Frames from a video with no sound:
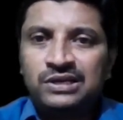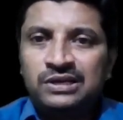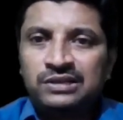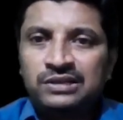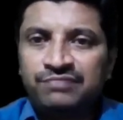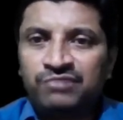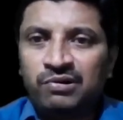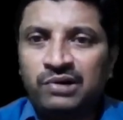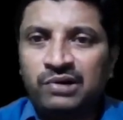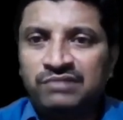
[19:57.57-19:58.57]
the
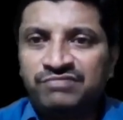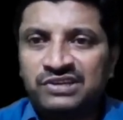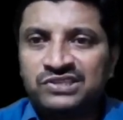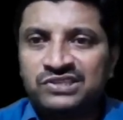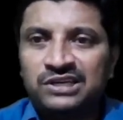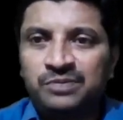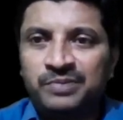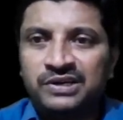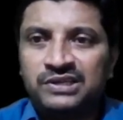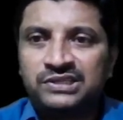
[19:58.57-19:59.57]
following functional
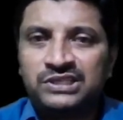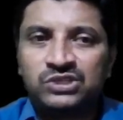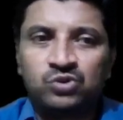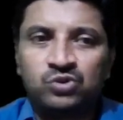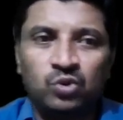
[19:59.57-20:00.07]
dependencies hold.